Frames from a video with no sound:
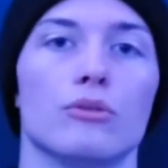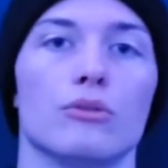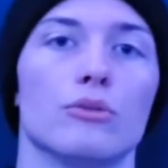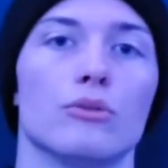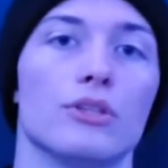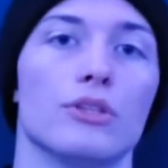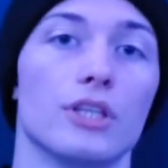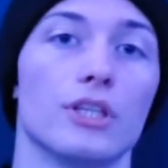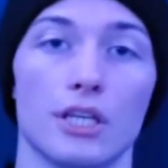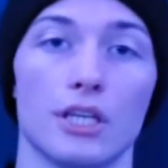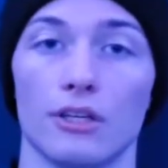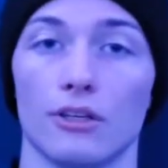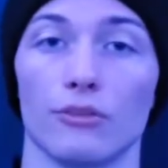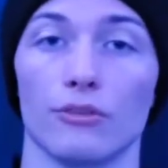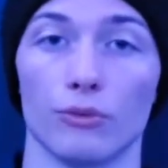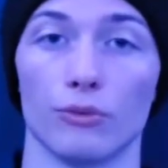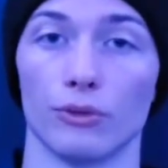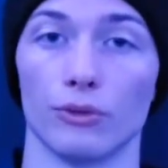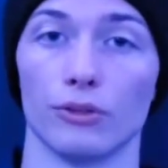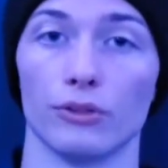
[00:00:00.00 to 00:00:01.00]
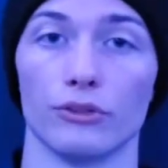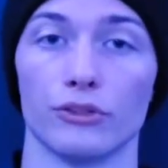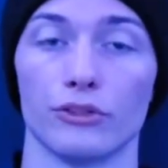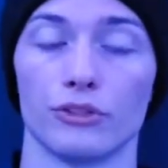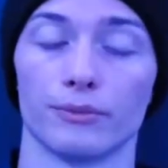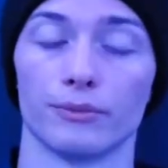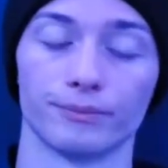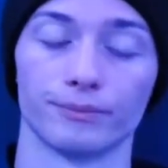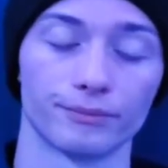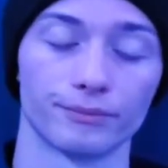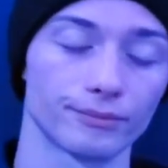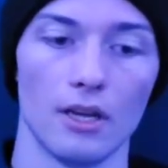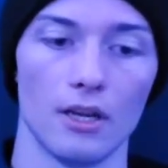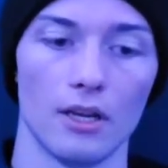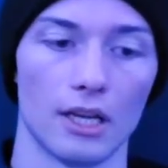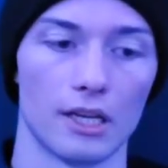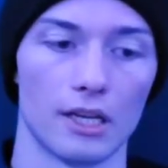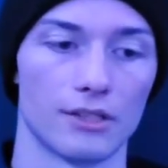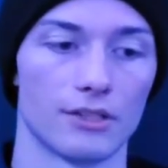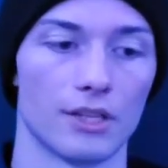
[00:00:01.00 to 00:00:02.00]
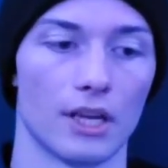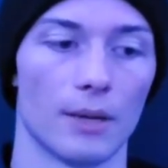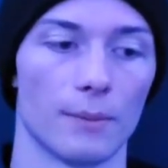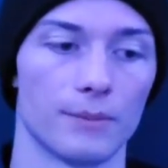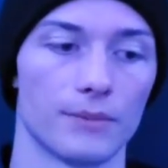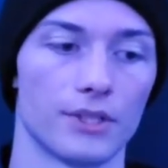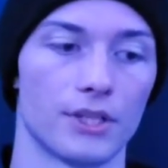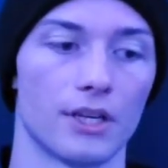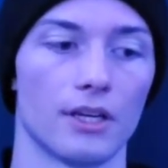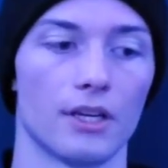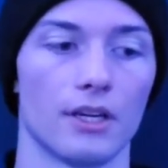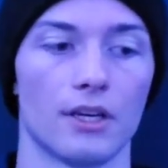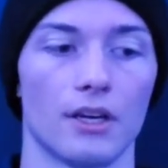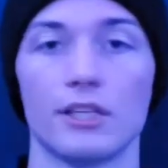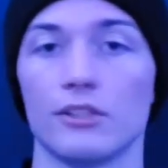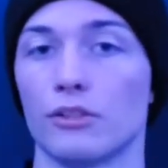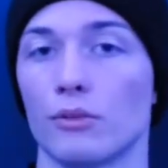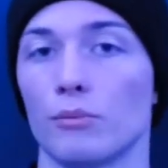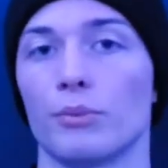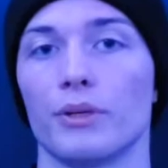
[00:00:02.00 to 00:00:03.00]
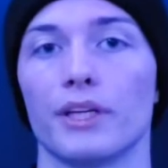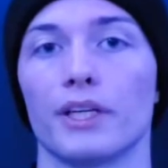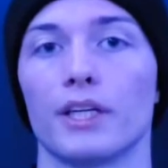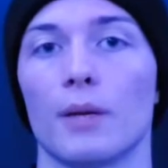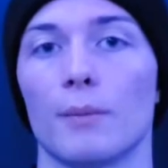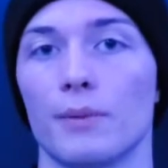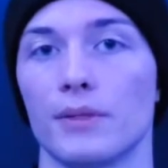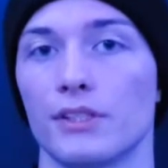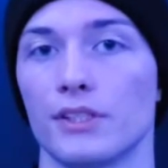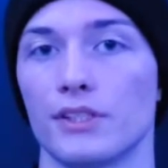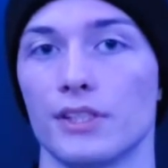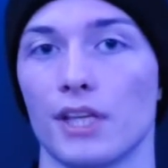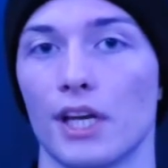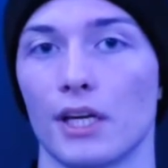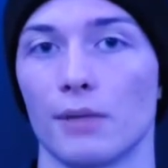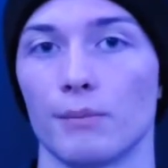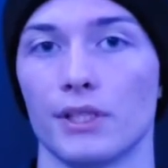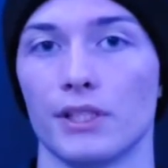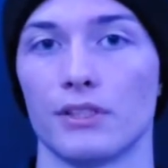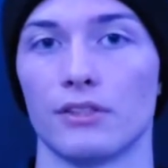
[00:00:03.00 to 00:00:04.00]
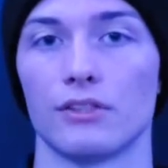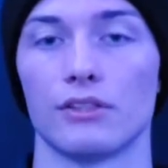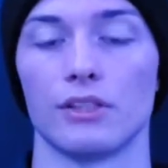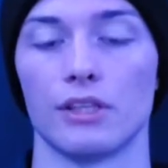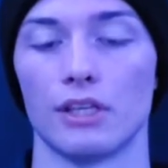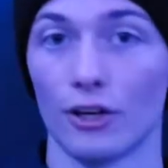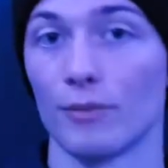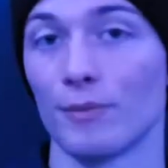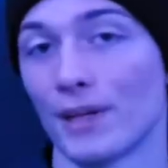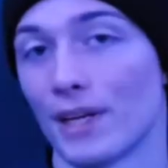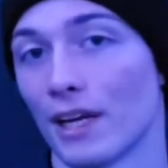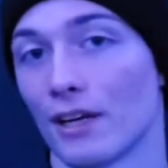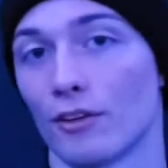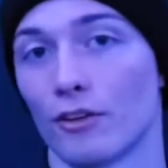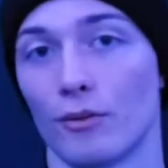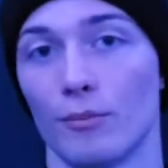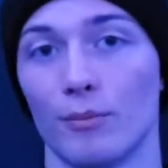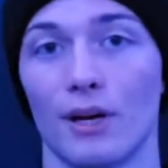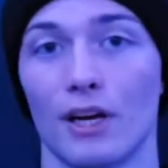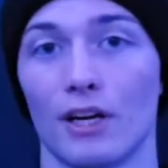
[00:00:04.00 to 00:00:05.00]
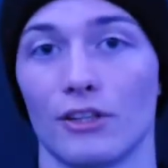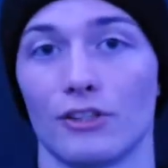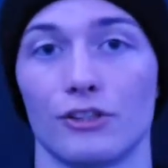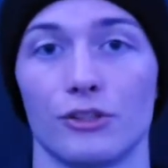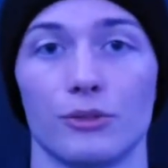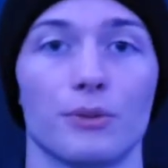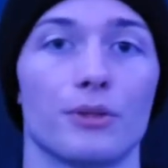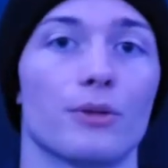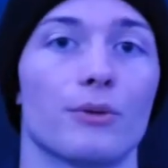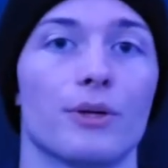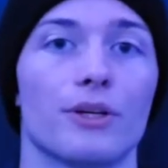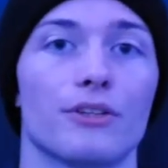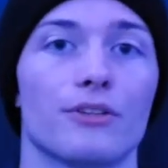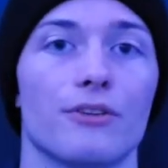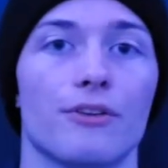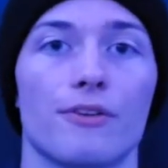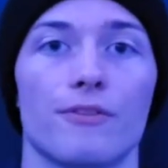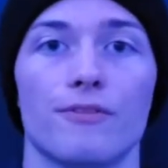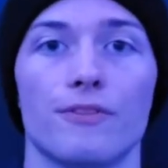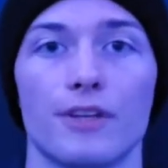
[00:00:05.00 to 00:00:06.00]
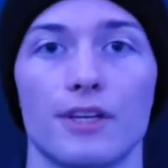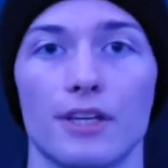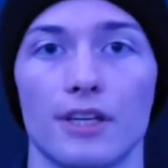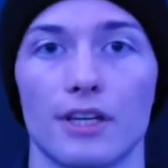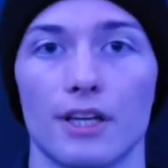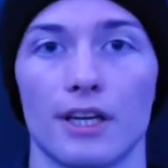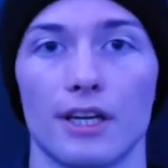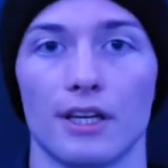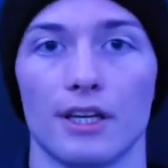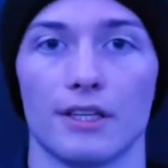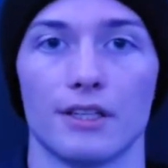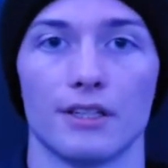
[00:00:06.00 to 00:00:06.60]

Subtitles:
to the Eater of Worlds, except he doesn't break up into segments. Third mechanical boss you are going to defeat